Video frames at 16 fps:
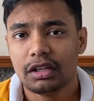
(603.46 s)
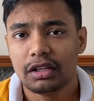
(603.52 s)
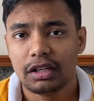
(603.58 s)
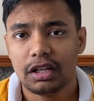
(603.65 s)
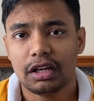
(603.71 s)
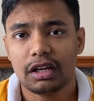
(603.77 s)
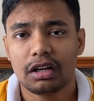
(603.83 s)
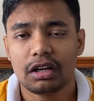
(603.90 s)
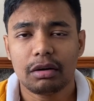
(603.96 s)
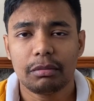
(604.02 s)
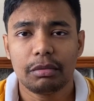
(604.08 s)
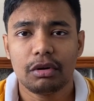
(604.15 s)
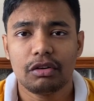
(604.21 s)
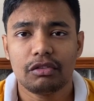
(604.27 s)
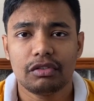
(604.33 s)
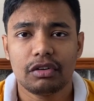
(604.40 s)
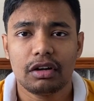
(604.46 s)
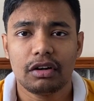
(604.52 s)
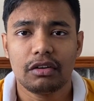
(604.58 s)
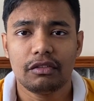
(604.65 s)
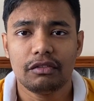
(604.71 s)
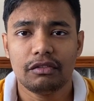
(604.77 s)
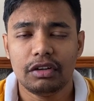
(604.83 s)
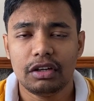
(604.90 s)
take a couple of
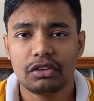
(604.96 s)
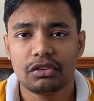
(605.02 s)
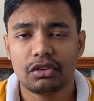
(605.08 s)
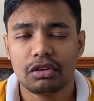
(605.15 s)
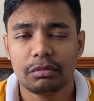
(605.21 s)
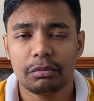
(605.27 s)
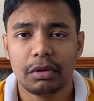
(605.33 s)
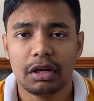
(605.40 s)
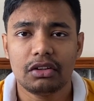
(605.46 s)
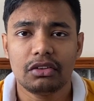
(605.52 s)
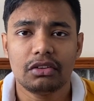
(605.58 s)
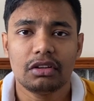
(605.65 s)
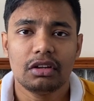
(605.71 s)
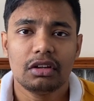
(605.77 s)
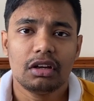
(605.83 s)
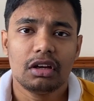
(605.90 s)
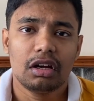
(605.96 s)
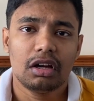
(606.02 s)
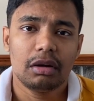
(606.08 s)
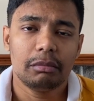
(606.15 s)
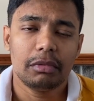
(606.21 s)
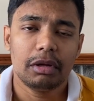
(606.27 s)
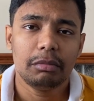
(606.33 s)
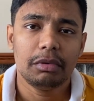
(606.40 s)
weeks or months
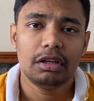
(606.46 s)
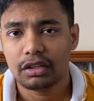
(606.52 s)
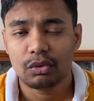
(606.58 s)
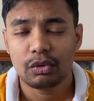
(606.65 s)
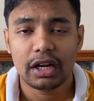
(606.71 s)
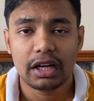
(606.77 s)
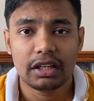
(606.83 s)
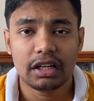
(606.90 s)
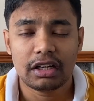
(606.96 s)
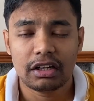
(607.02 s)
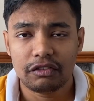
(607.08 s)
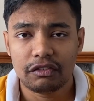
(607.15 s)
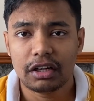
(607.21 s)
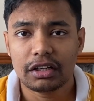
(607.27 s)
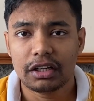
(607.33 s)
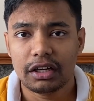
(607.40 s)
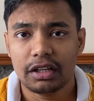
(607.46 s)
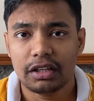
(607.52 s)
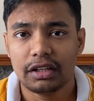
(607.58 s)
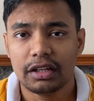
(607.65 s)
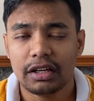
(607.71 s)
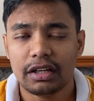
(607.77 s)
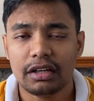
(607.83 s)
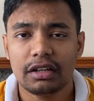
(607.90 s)
maybe to get that reflected in
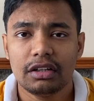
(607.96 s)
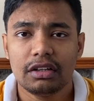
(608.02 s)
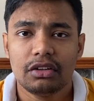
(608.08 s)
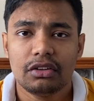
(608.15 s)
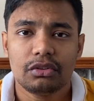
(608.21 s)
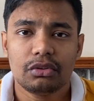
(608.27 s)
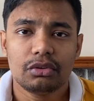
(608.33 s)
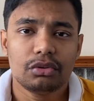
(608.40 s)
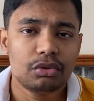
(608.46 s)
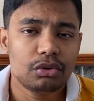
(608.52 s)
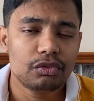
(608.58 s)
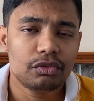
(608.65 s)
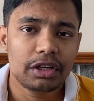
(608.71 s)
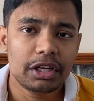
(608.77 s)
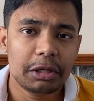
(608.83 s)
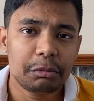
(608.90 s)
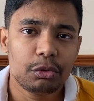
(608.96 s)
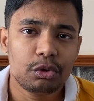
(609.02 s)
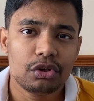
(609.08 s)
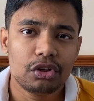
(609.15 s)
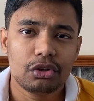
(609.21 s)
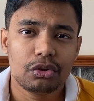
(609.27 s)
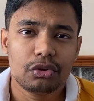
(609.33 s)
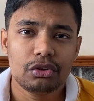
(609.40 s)
there. So don't worry about
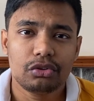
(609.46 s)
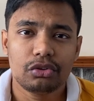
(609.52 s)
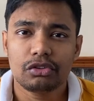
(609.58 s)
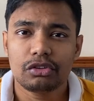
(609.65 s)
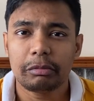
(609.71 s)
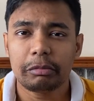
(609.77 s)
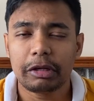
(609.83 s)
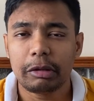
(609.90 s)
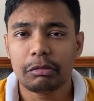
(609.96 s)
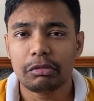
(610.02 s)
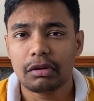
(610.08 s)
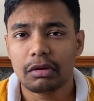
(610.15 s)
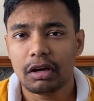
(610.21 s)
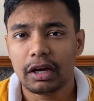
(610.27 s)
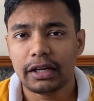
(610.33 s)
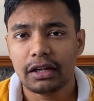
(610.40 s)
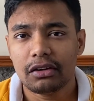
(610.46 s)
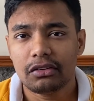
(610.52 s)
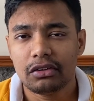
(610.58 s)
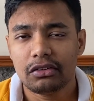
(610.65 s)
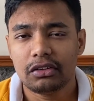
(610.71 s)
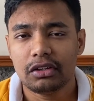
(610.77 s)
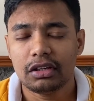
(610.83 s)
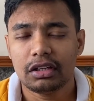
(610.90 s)
that. Also, sometimes
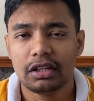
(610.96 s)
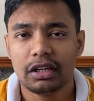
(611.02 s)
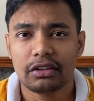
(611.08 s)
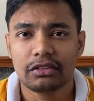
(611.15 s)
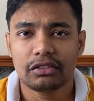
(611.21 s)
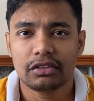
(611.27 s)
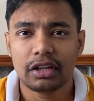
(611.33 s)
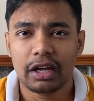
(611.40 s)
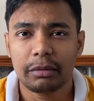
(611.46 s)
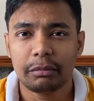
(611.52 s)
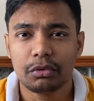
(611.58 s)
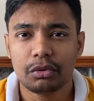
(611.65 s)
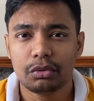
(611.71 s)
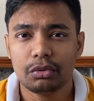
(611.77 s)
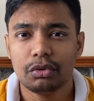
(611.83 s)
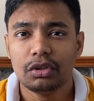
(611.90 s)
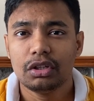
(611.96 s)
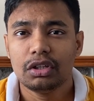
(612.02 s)
IRCC takes time to